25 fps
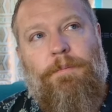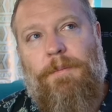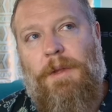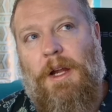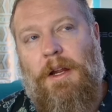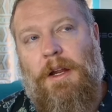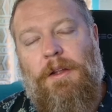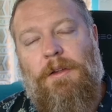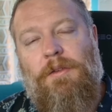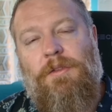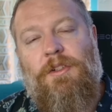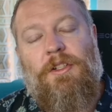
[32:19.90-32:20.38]

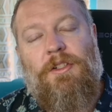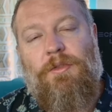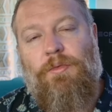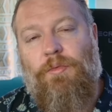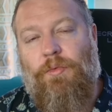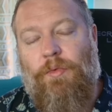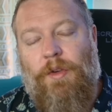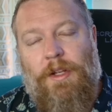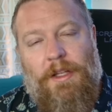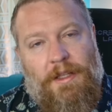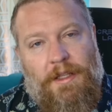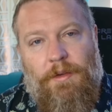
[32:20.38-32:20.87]
are you just
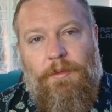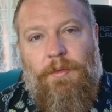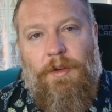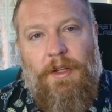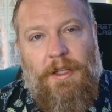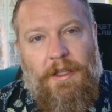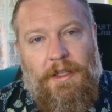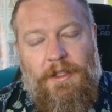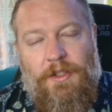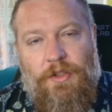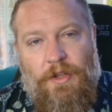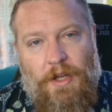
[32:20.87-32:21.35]
really,
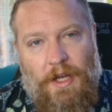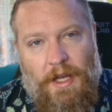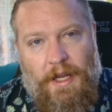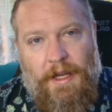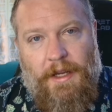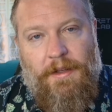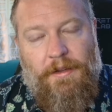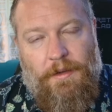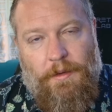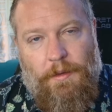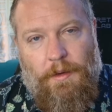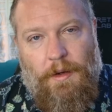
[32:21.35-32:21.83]
really
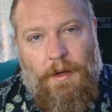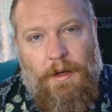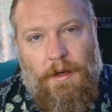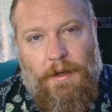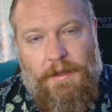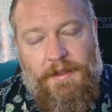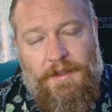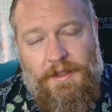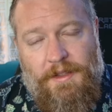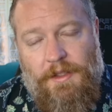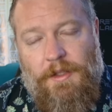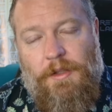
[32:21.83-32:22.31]
trying too
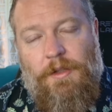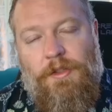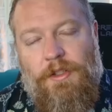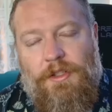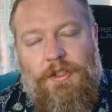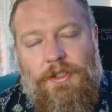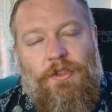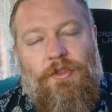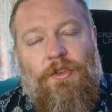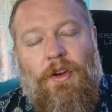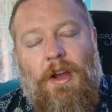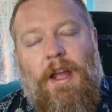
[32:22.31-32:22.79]
hard? So you
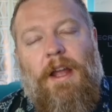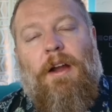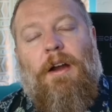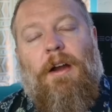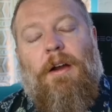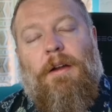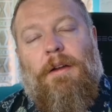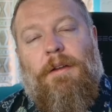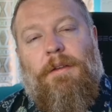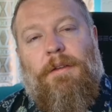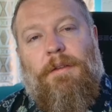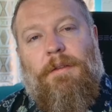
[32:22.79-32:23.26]
just try
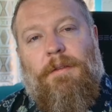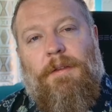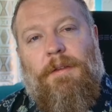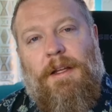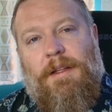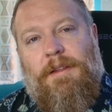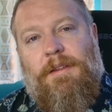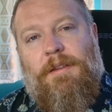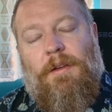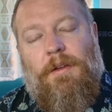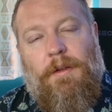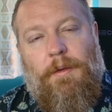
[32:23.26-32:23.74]
hards.
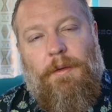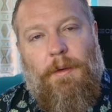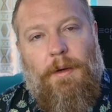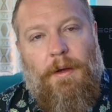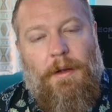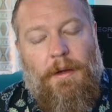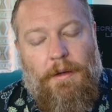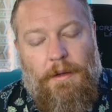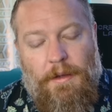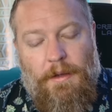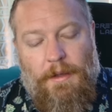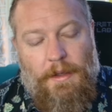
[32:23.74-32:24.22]
That's all you are.
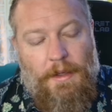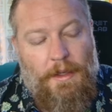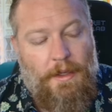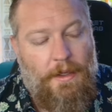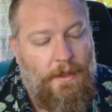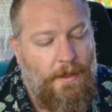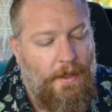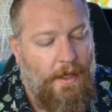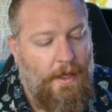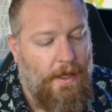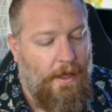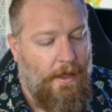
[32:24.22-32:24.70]

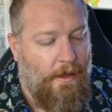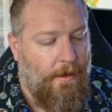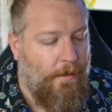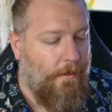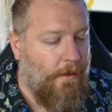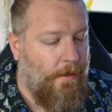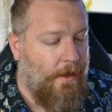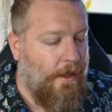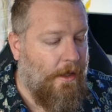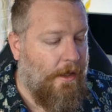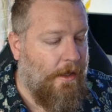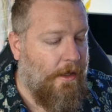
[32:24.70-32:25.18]

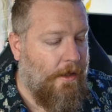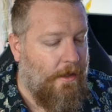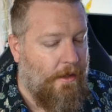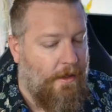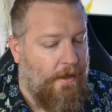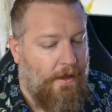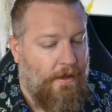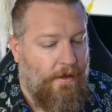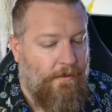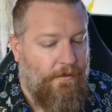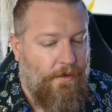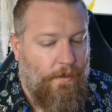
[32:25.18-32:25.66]

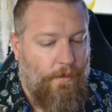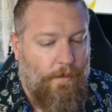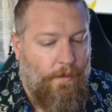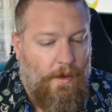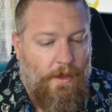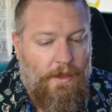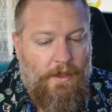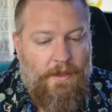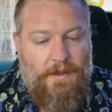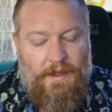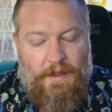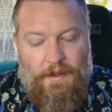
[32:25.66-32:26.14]
And if you
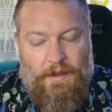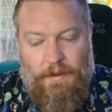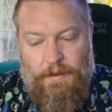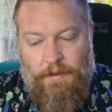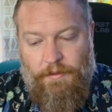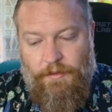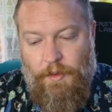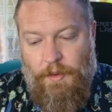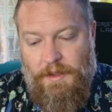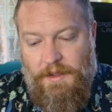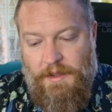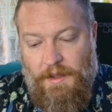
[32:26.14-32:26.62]
want to tell
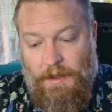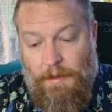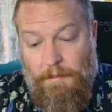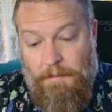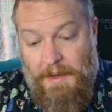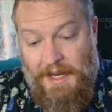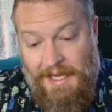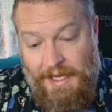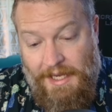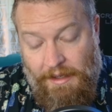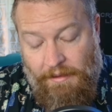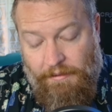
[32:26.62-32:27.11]
a
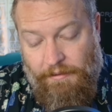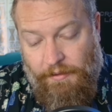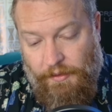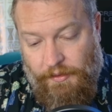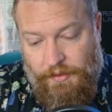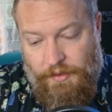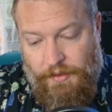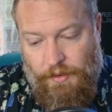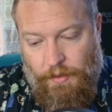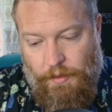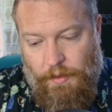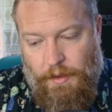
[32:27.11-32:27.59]
meaningful
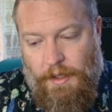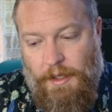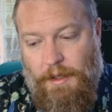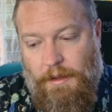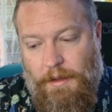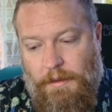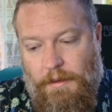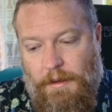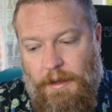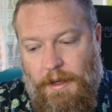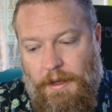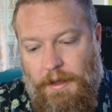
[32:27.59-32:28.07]

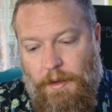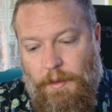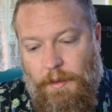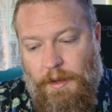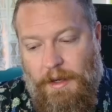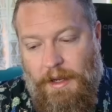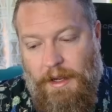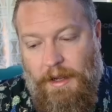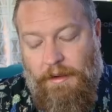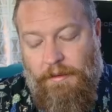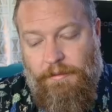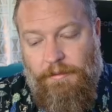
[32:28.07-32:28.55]
story and you
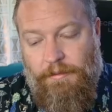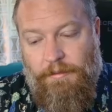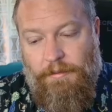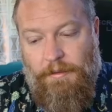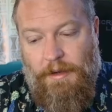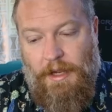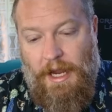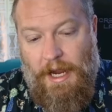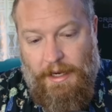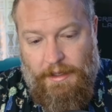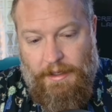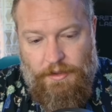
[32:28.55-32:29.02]
want to have
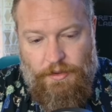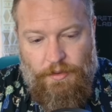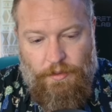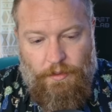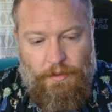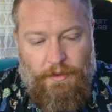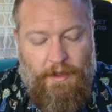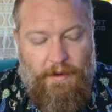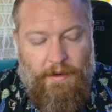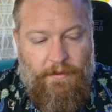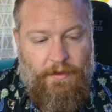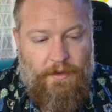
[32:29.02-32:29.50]

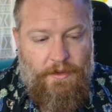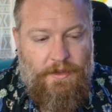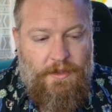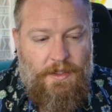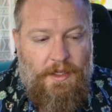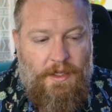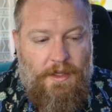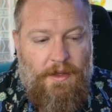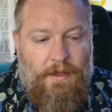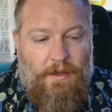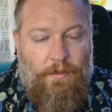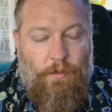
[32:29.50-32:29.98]
actual
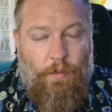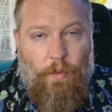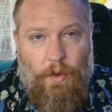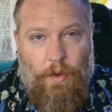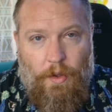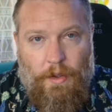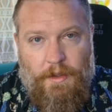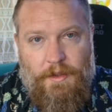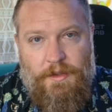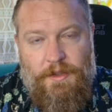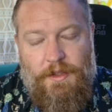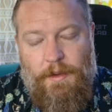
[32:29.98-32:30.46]
diversity that
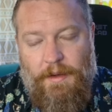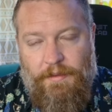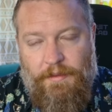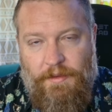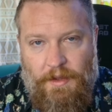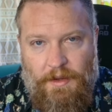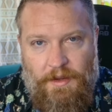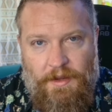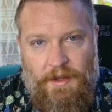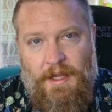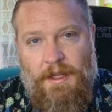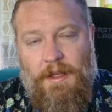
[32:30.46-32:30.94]
works, you have
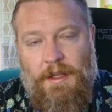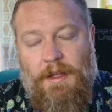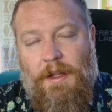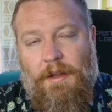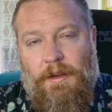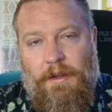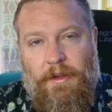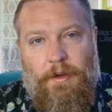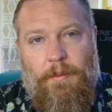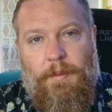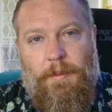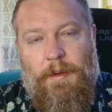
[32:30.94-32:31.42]
to think a
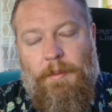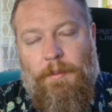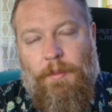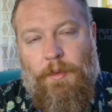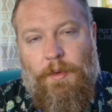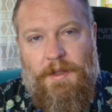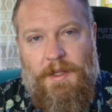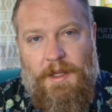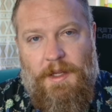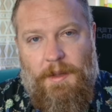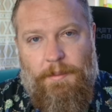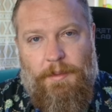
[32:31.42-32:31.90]
little bit
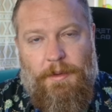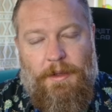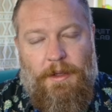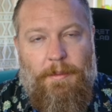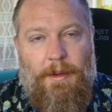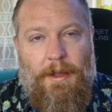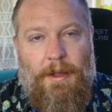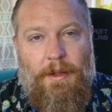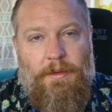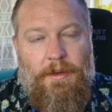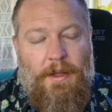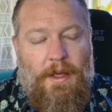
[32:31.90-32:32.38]
more deeply
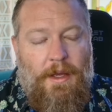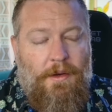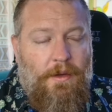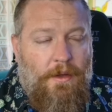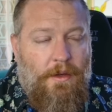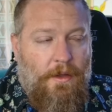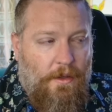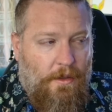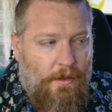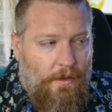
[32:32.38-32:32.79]
about that,